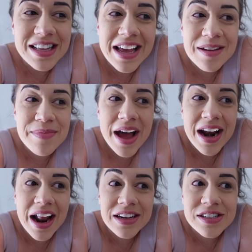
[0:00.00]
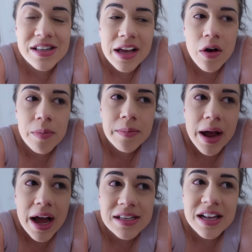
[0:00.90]
was laying in bed and I just like opened
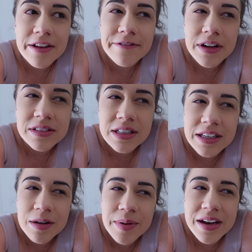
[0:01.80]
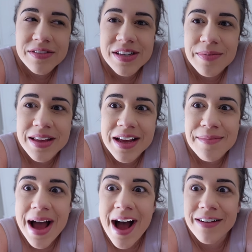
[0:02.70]
my eyes and I felt a little bit of something come